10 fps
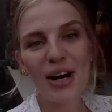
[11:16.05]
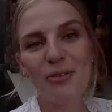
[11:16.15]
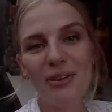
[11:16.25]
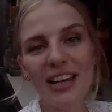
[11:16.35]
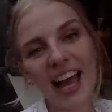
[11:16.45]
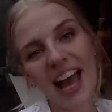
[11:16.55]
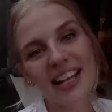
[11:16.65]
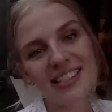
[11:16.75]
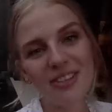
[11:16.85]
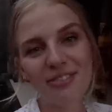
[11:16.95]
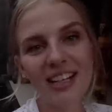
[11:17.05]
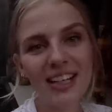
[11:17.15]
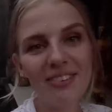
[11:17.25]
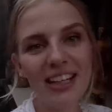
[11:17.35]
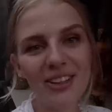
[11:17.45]
We had
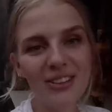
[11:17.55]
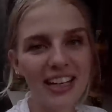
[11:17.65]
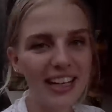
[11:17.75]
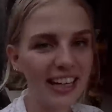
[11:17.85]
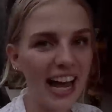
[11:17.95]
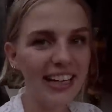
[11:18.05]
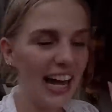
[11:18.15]
really, really good dinner and